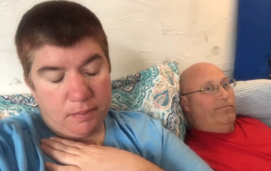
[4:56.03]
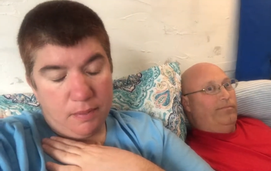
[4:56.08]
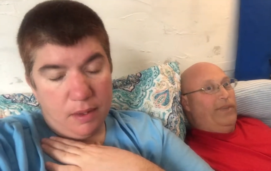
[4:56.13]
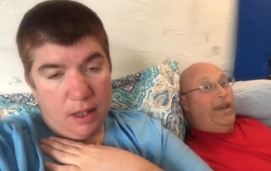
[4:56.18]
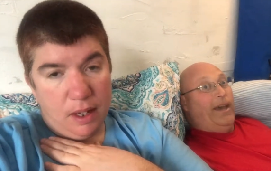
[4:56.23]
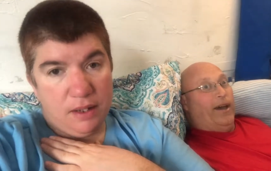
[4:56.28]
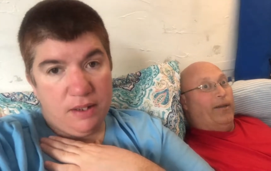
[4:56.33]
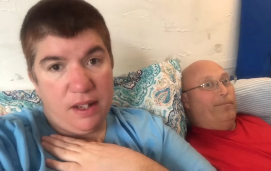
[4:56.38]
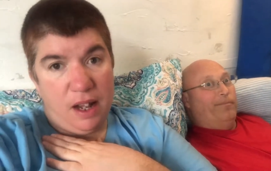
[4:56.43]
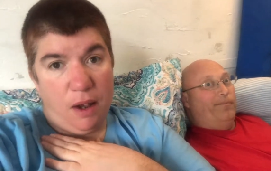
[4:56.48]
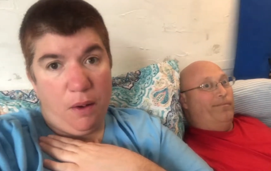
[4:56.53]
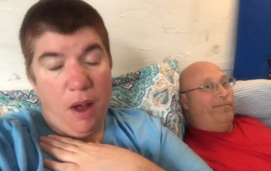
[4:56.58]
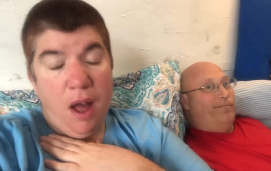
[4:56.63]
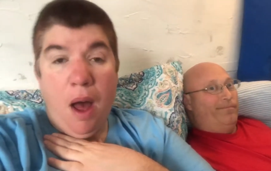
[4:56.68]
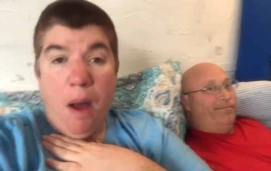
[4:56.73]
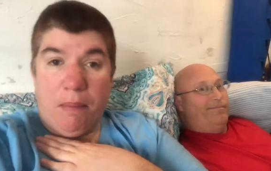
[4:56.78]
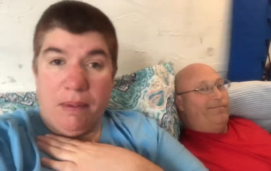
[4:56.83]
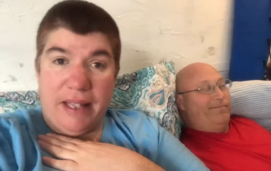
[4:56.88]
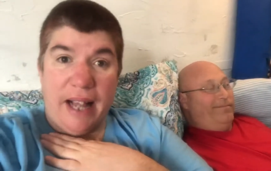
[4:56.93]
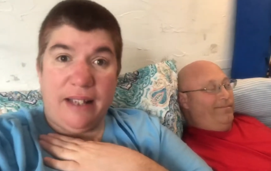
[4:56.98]
Speaker 1: Yeah. So,
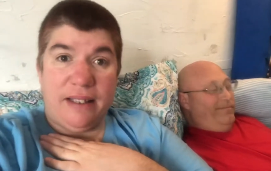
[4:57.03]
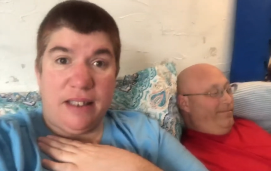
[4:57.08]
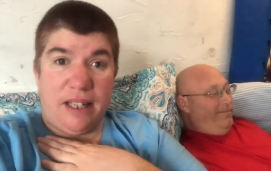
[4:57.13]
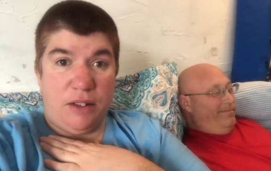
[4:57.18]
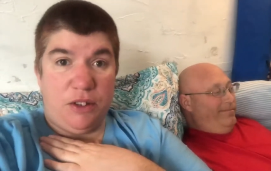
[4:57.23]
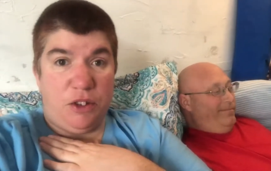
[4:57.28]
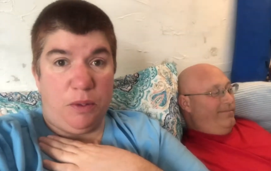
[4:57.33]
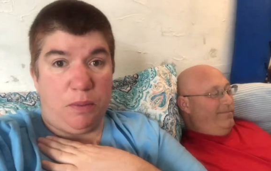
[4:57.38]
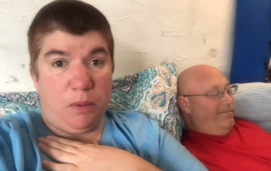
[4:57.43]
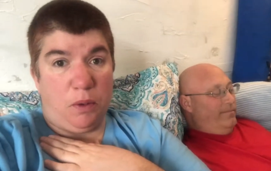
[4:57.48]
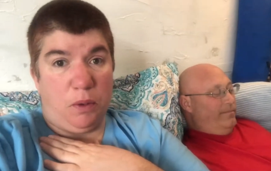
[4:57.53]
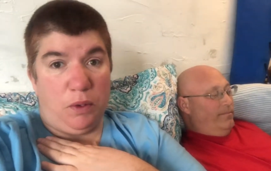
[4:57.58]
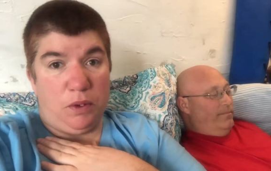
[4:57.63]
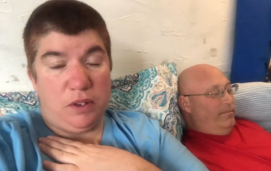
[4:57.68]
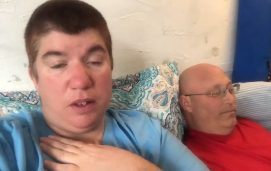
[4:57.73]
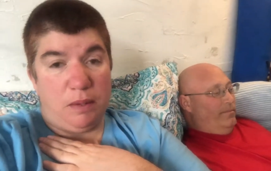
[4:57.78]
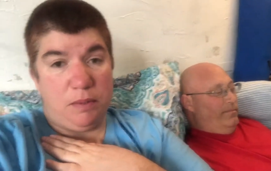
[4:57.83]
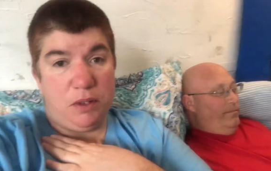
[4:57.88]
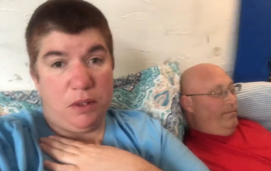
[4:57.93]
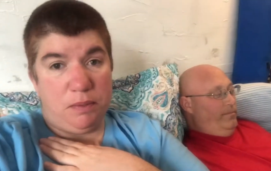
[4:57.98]
but that's super
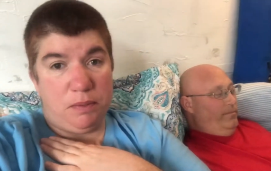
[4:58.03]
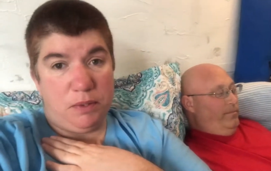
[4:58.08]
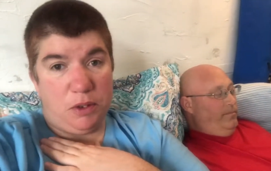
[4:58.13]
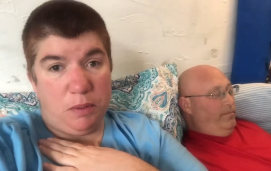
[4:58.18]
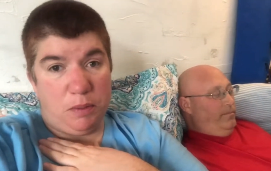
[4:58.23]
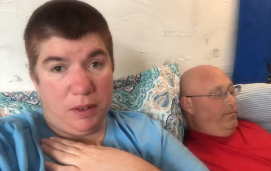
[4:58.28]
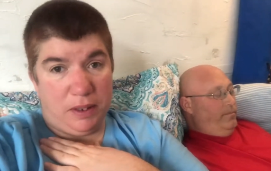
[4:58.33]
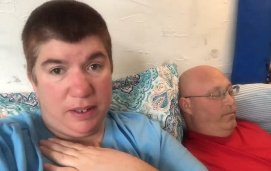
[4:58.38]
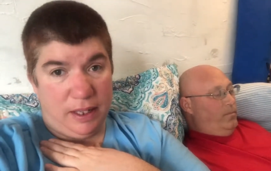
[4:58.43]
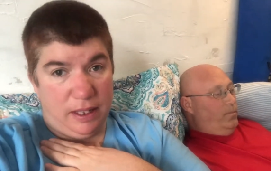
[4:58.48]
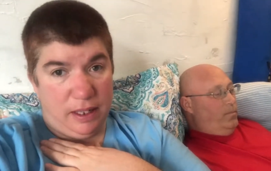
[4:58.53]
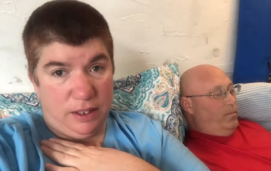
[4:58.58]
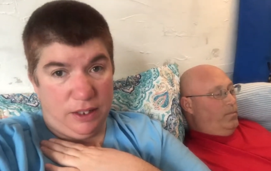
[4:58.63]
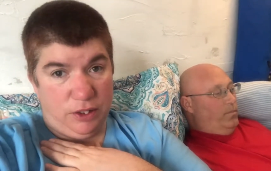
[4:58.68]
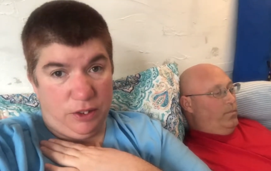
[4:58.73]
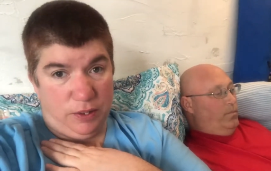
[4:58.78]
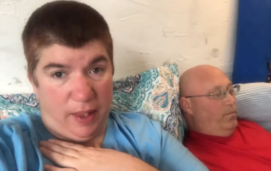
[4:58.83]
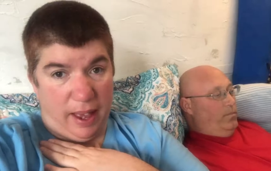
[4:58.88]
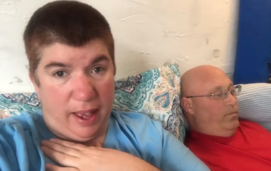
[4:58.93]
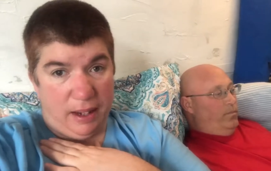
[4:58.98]
cool. So I'm so, super excited
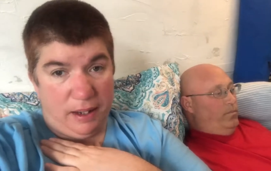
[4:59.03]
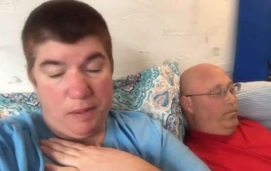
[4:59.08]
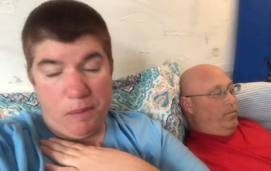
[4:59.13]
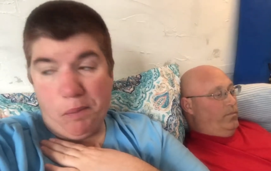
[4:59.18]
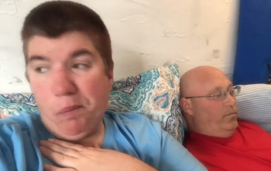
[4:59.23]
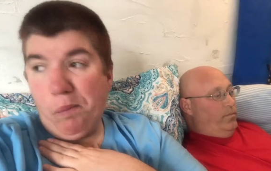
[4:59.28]
to do that.